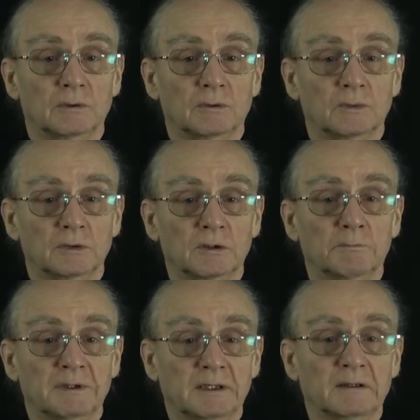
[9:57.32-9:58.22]
will
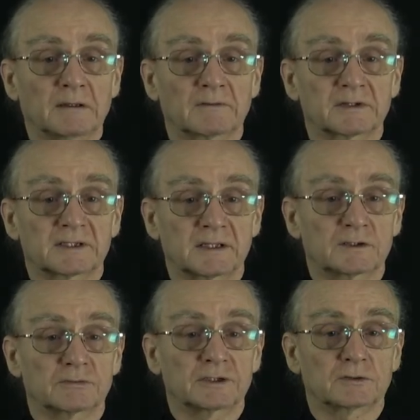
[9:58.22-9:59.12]
be the
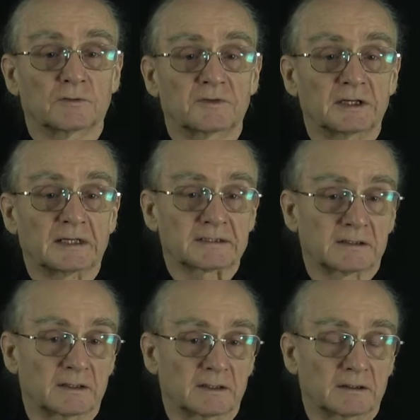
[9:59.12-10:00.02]
centroid of the
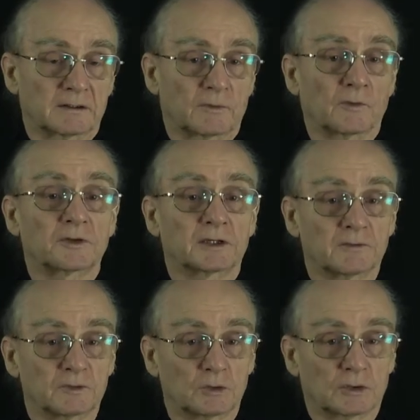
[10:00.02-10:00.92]
xi, of the
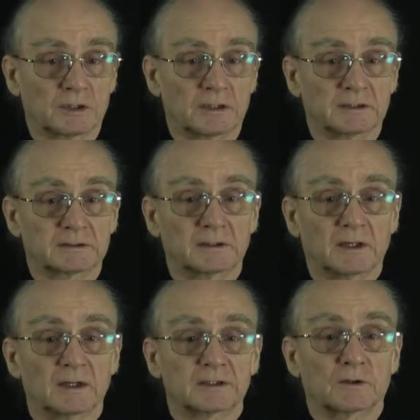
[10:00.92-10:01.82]
given coordinates.
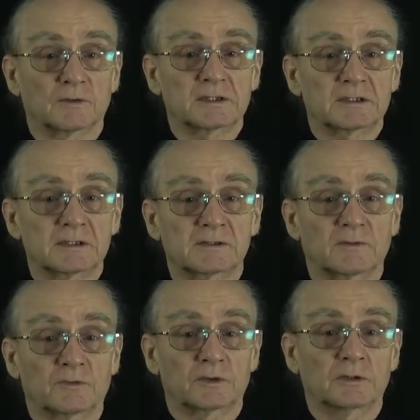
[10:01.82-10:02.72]
So this is
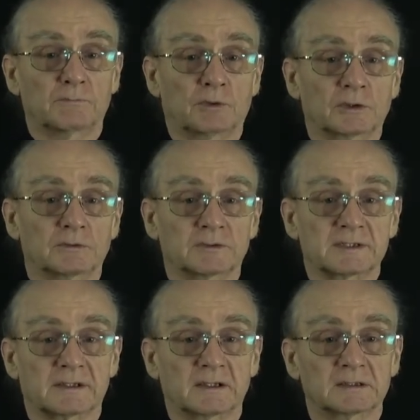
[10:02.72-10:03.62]
a very important
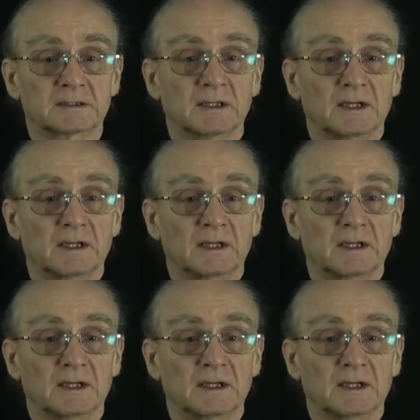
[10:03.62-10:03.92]
result,